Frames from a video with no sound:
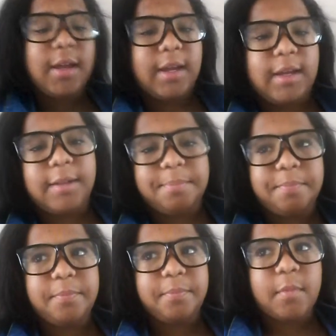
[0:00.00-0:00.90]
and
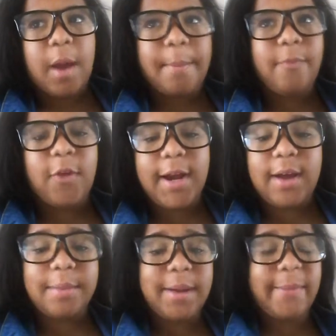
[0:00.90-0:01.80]
I'm right
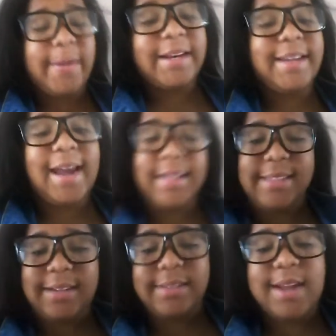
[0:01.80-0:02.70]
now I'm at my dad's
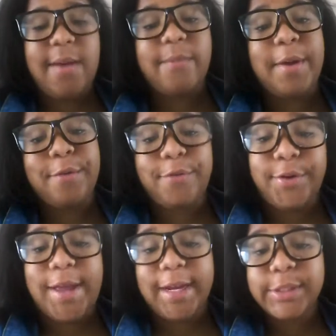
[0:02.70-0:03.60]
house, not my
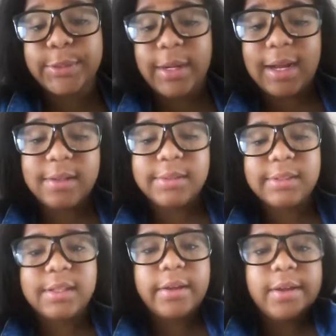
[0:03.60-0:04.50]
real actual house.
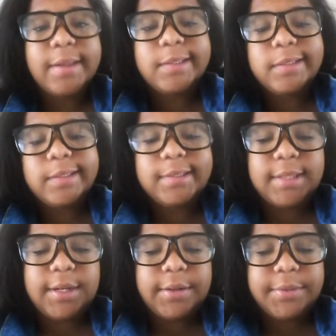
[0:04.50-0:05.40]

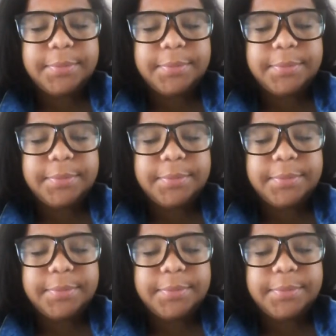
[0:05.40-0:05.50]
So,